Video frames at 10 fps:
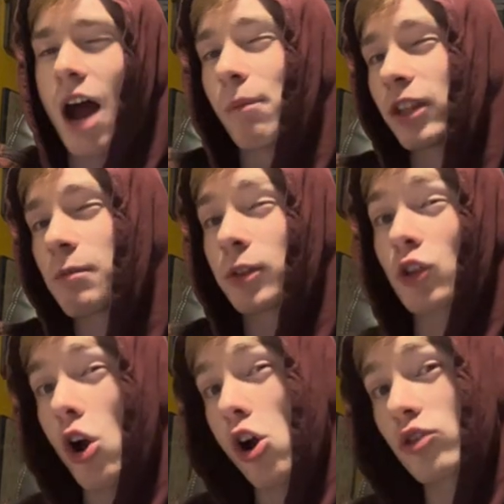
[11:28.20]
I believe
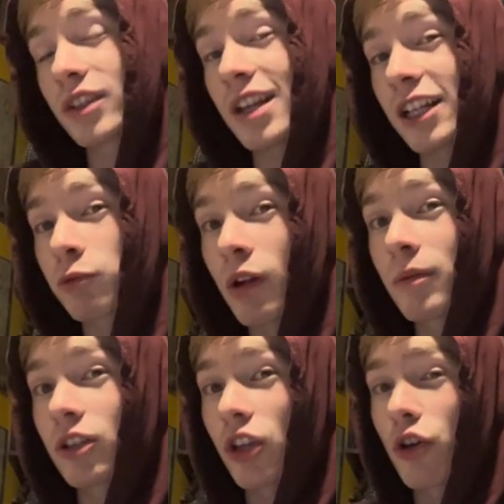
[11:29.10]
Bizarro is the next one
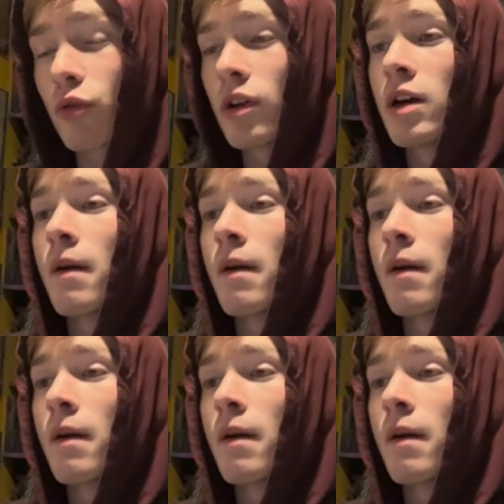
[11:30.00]
I'm going to do.